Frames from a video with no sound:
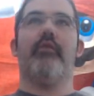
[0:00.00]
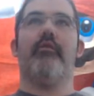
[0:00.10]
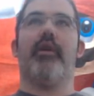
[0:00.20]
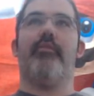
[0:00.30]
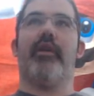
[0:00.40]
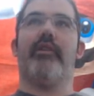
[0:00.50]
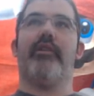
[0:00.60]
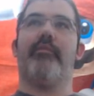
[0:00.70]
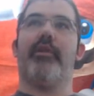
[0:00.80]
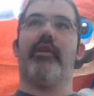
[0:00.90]
When I played
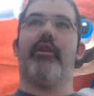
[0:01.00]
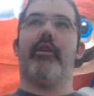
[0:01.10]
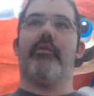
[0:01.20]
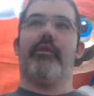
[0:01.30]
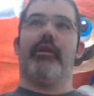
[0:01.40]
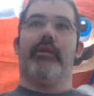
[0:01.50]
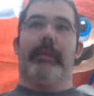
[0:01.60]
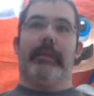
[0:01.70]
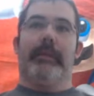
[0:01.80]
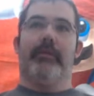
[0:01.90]
this a minute ago, I was kind of
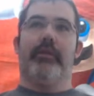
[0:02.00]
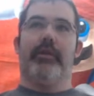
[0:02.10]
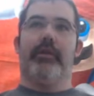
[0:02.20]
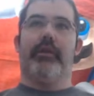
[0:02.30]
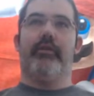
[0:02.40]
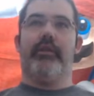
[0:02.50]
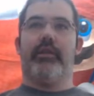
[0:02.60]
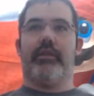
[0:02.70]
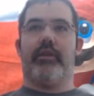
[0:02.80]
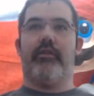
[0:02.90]
like, oh, where to go? And I
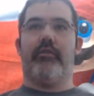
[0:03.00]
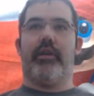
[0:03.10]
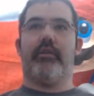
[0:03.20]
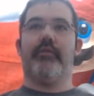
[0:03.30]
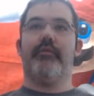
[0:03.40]
was like, oh, okay.